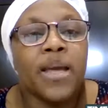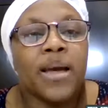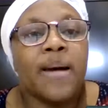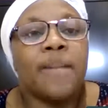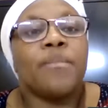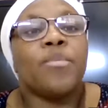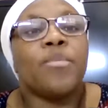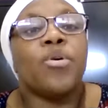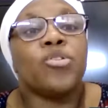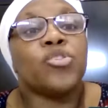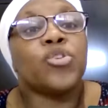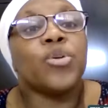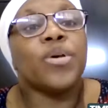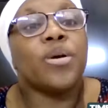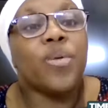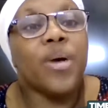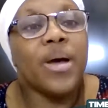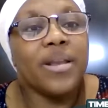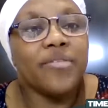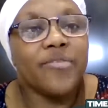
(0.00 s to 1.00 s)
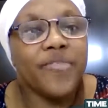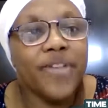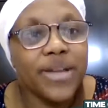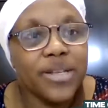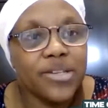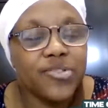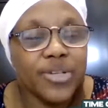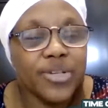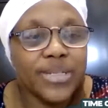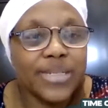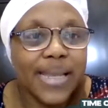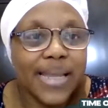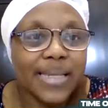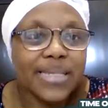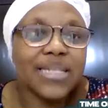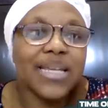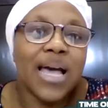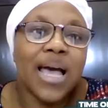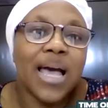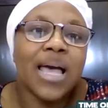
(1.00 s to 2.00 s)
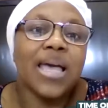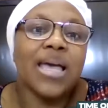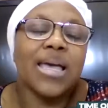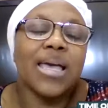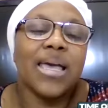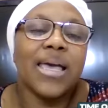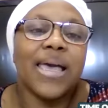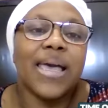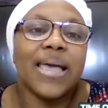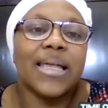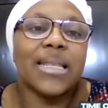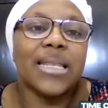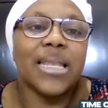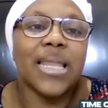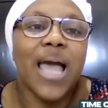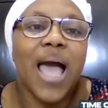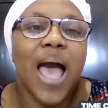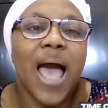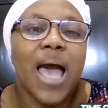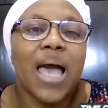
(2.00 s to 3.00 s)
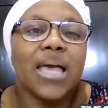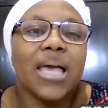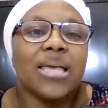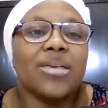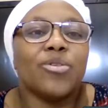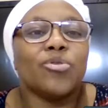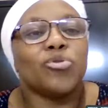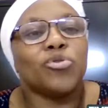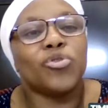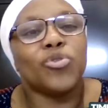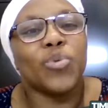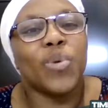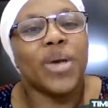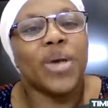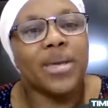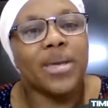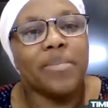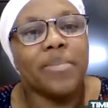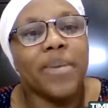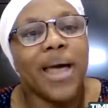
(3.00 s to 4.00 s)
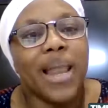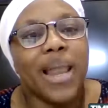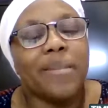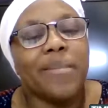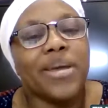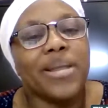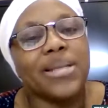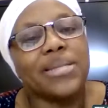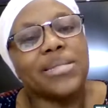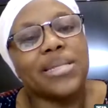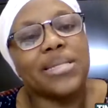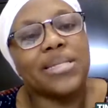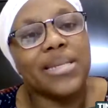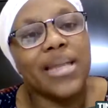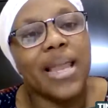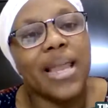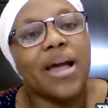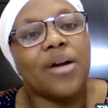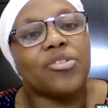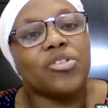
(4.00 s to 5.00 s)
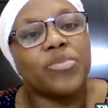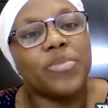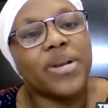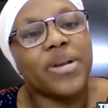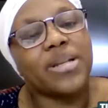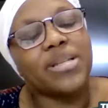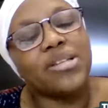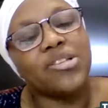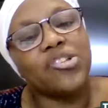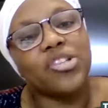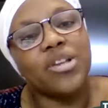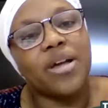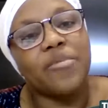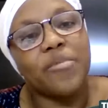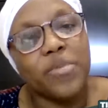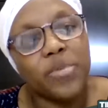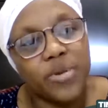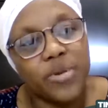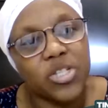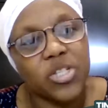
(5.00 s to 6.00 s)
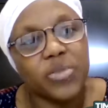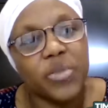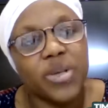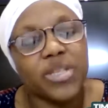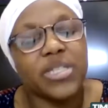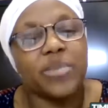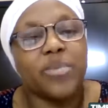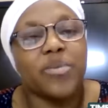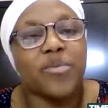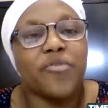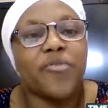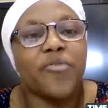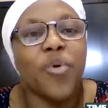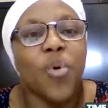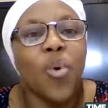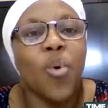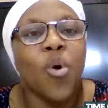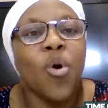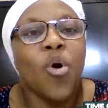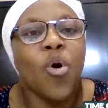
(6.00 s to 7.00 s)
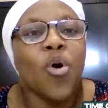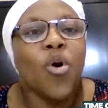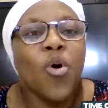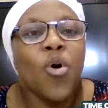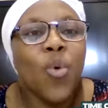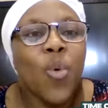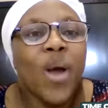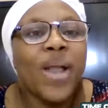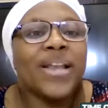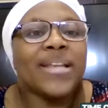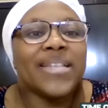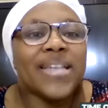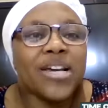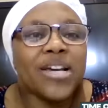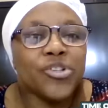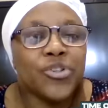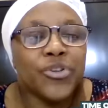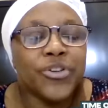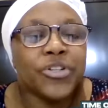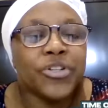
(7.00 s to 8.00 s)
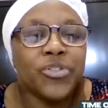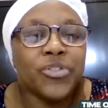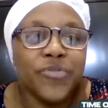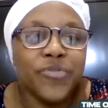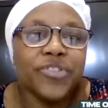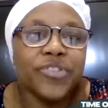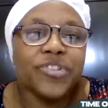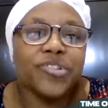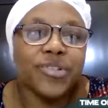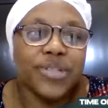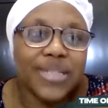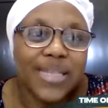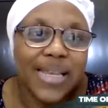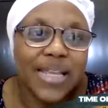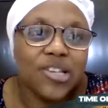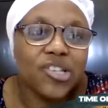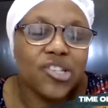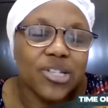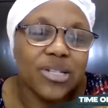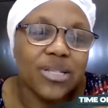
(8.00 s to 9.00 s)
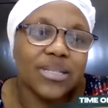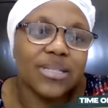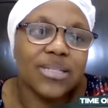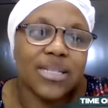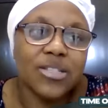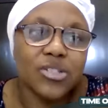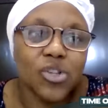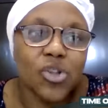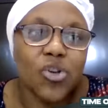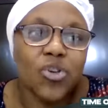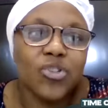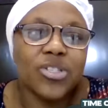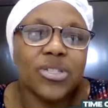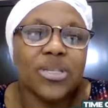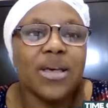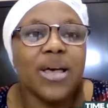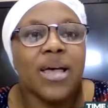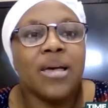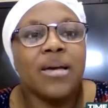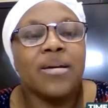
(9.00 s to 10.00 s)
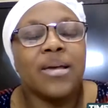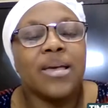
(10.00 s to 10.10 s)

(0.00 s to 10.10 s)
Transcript: I'm also a qualified translator, and I used to work in Parliament as a senior language practitioner responsible for quality assurance of translations isiXhosa